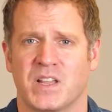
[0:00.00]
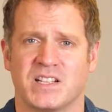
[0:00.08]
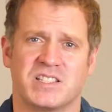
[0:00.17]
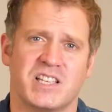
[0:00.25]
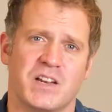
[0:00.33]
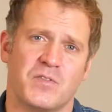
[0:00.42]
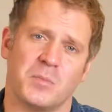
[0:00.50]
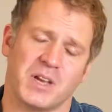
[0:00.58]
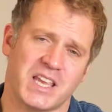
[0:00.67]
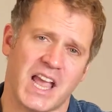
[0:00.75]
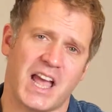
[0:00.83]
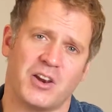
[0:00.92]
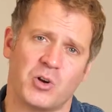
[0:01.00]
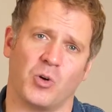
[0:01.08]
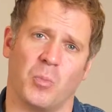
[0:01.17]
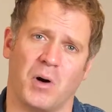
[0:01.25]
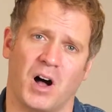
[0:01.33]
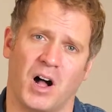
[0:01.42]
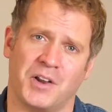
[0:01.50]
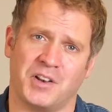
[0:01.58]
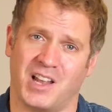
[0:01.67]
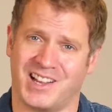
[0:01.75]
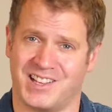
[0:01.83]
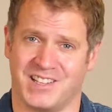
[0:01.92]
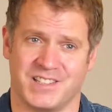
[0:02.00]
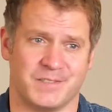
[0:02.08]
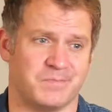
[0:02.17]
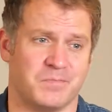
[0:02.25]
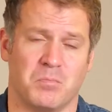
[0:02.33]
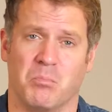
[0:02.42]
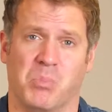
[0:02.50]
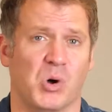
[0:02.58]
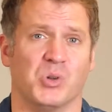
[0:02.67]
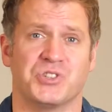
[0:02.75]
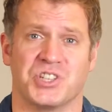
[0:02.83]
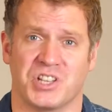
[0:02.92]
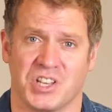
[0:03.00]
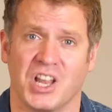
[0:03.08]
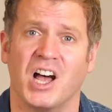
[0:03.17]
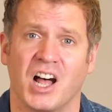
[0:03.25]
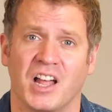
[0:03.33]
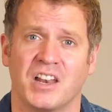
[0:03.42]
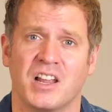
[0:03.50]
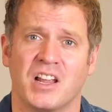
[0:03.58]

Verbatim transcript: Instead of a mechanical bond, like a bolt in a nut,